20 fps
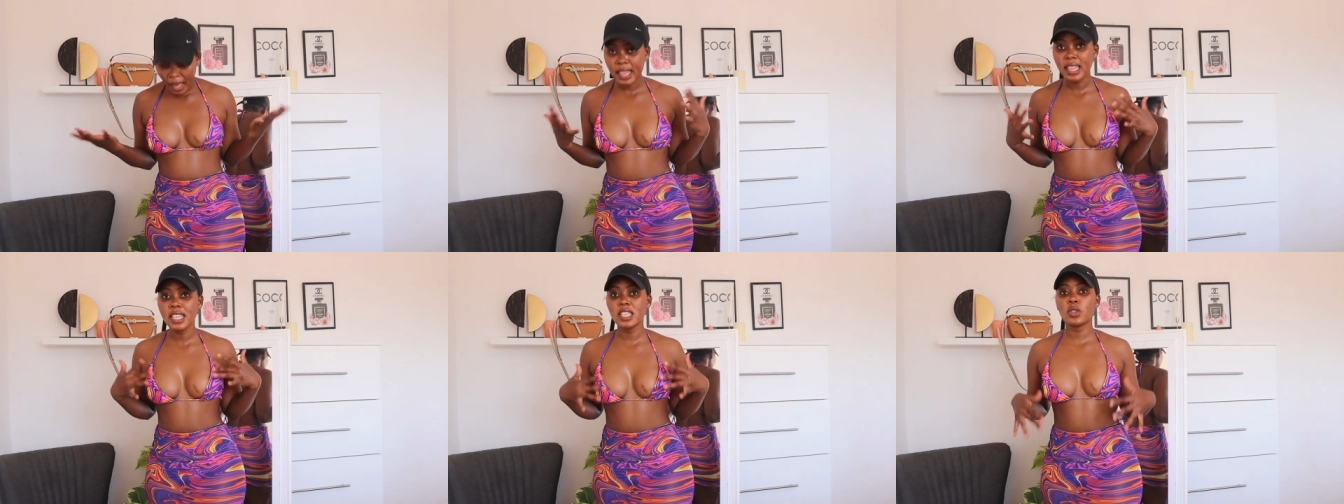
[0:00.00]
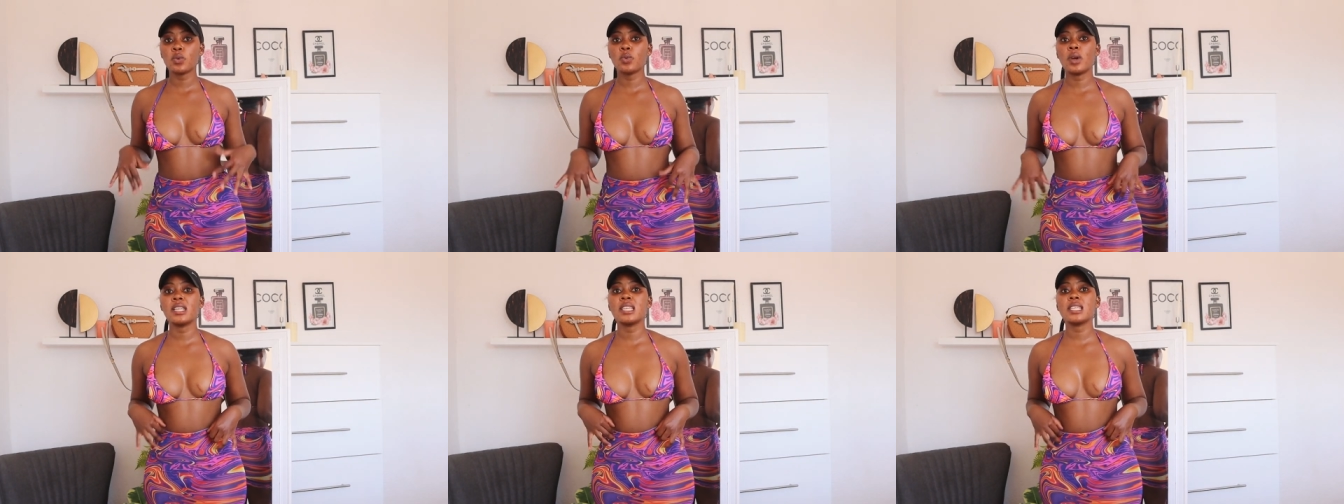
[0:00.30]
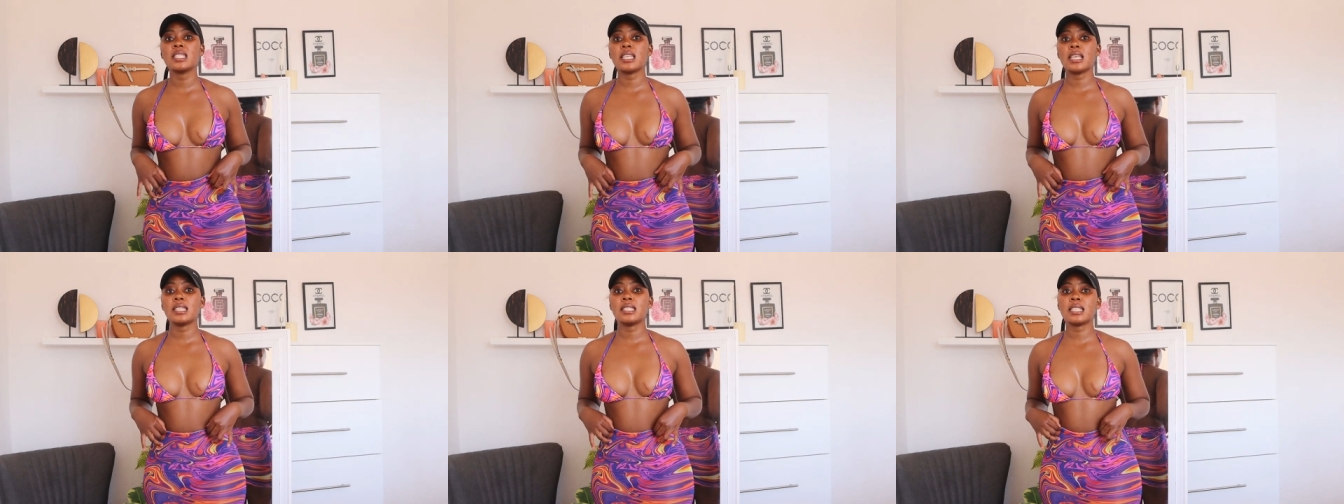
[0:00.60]
This one
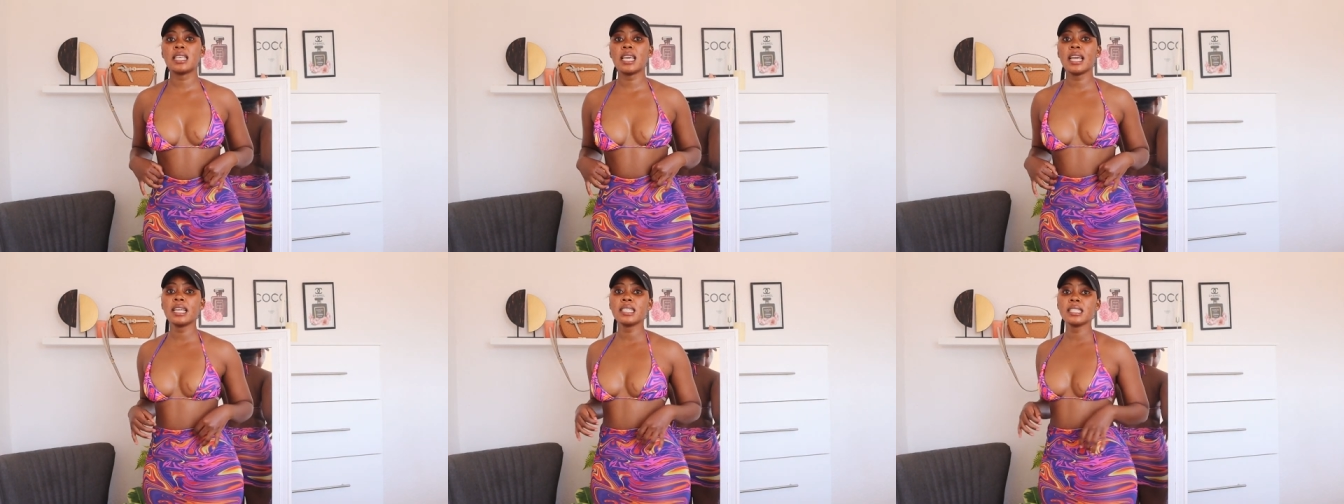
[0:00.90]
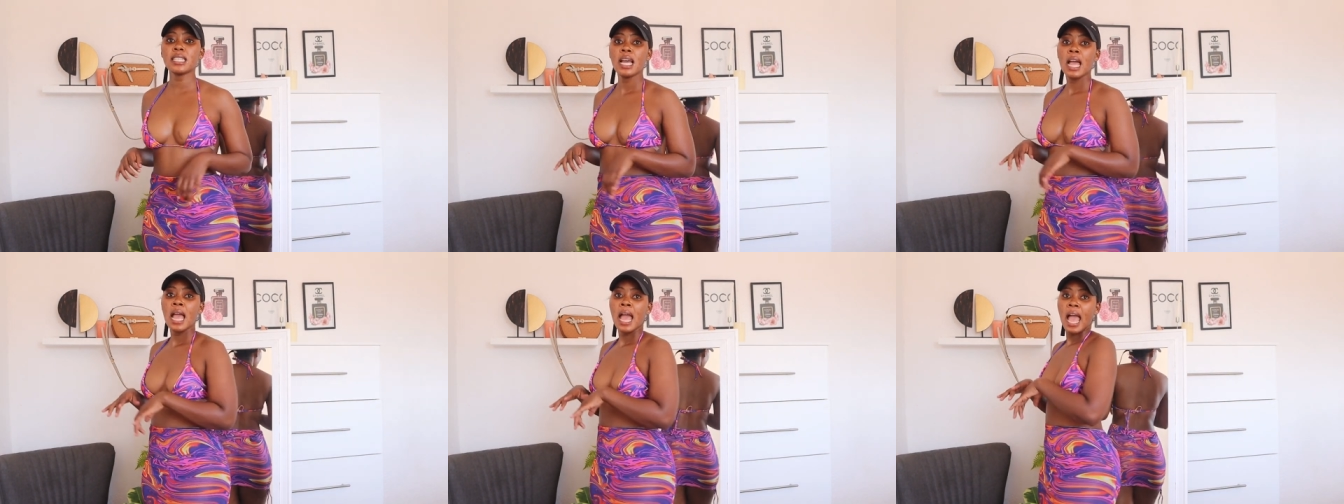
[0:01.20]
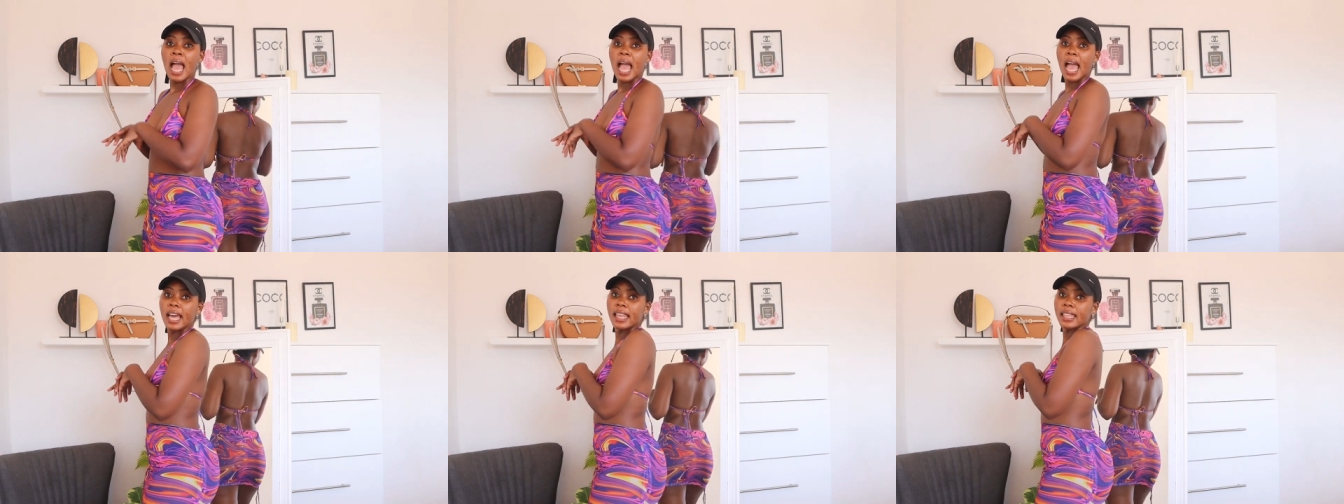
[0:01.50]
is a skirt,
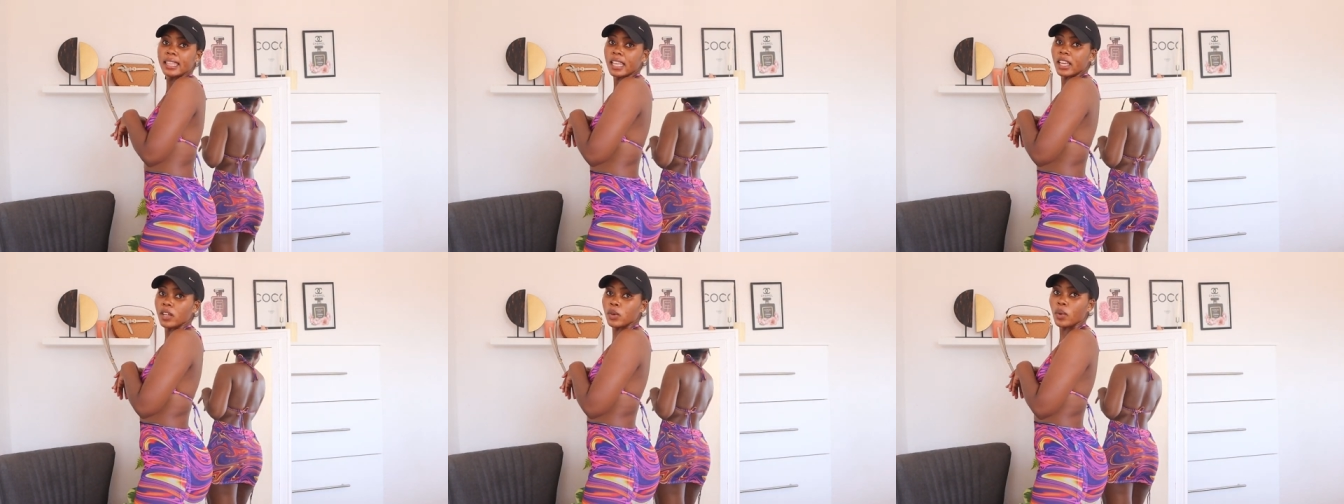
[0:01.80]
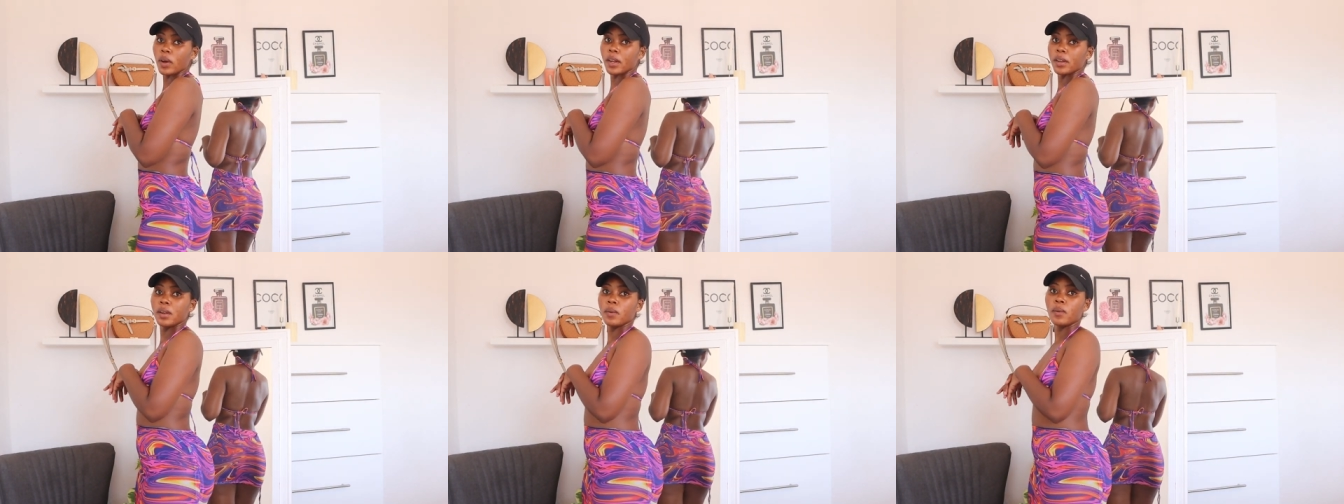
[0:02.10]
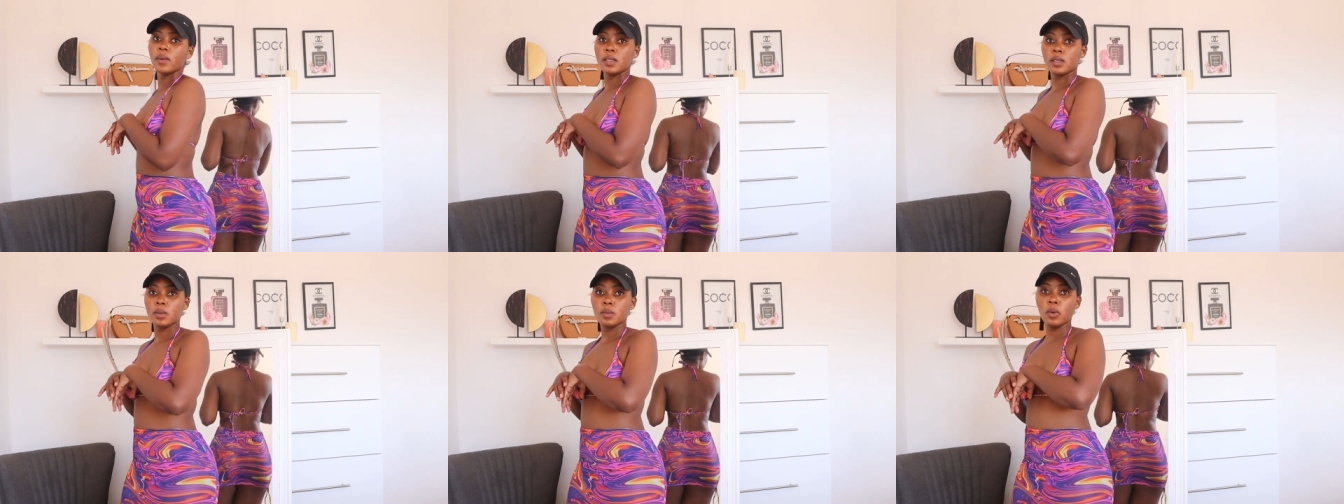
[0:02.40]
and that one
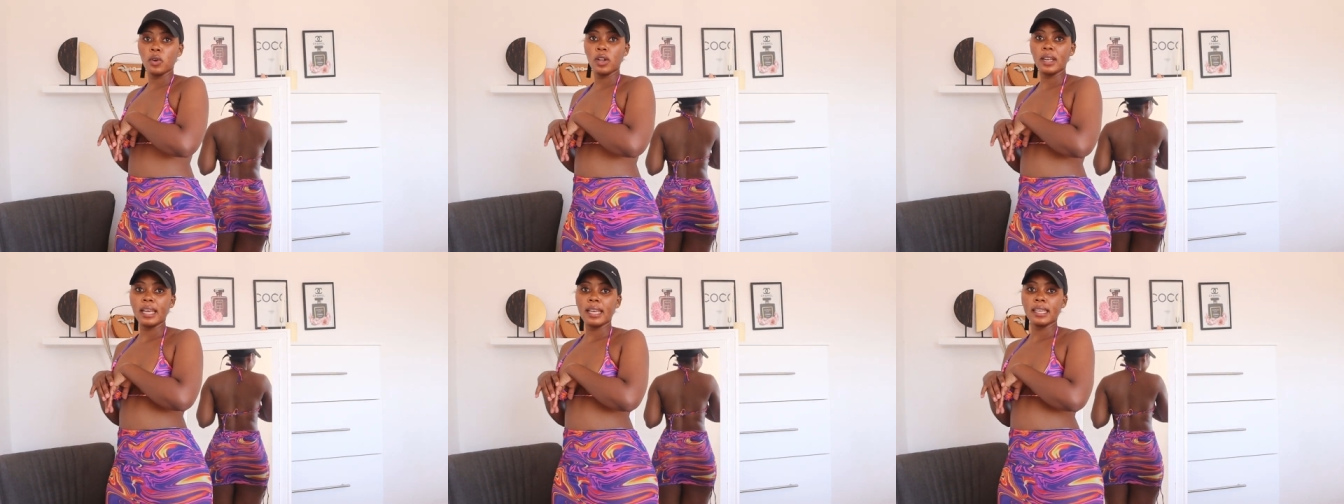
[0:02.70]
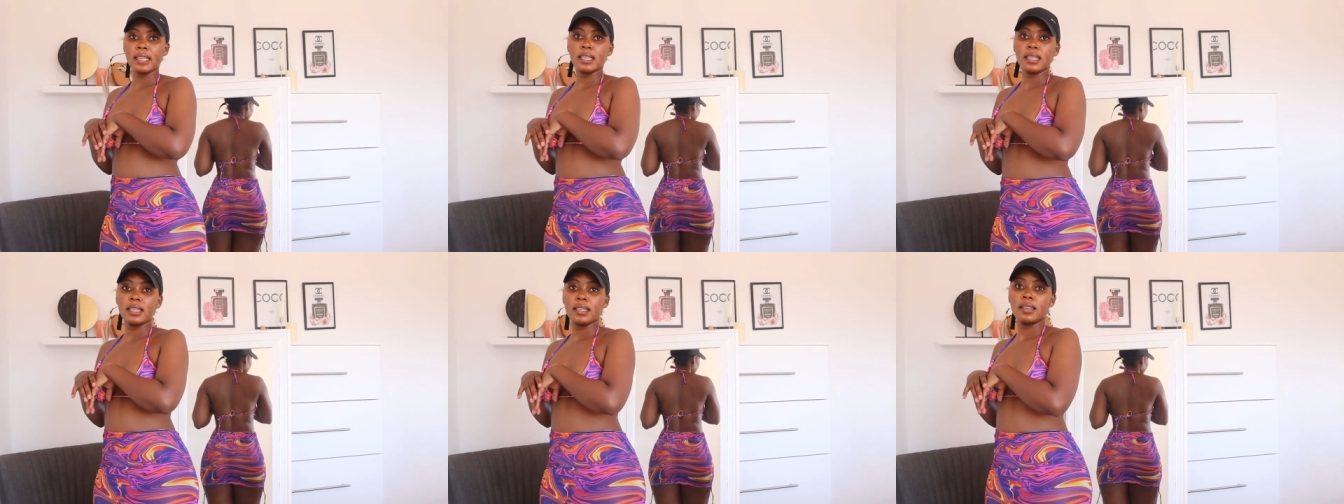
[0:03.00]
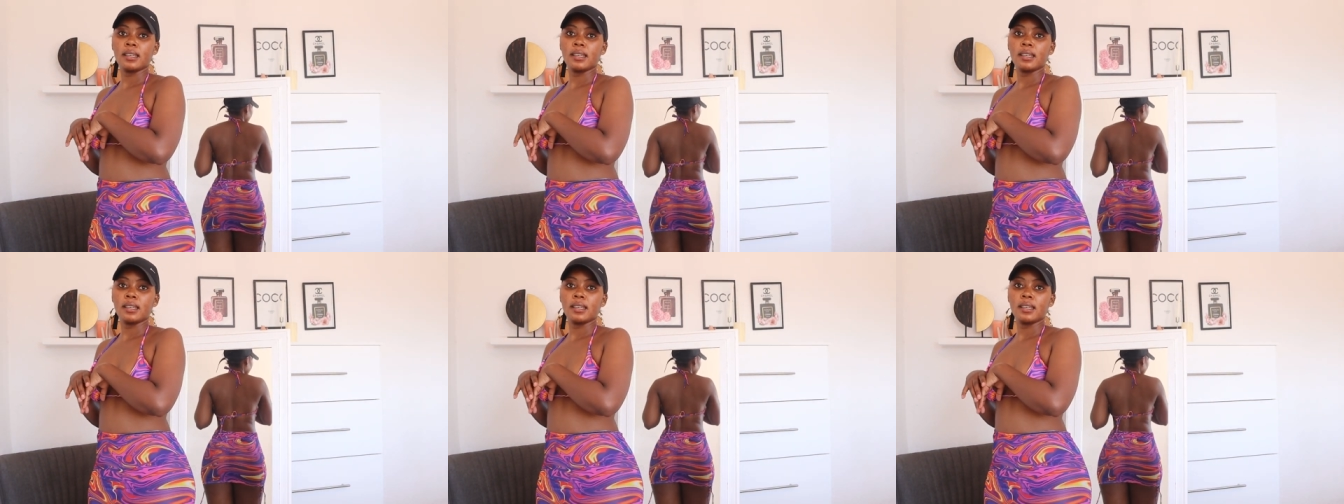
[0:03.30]
was more like,